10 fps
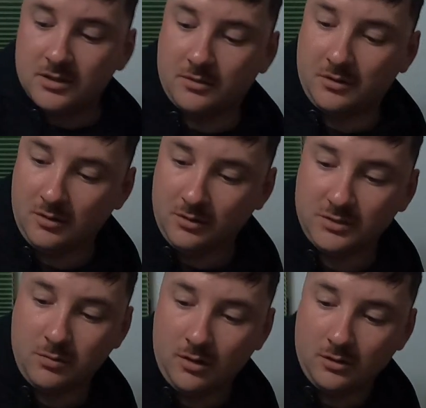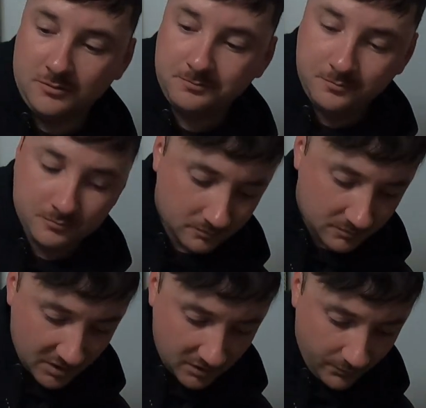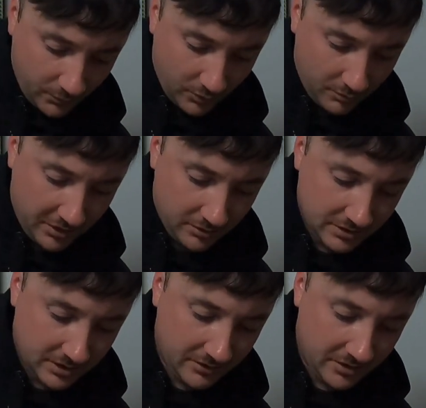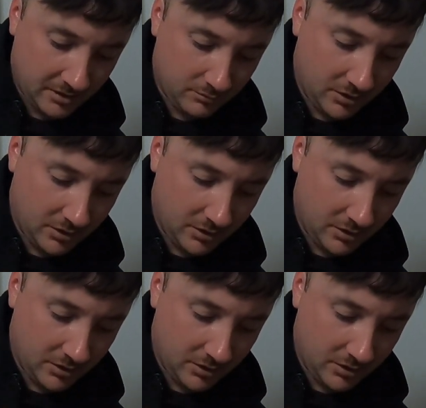a little bit smaller for minnows and everything,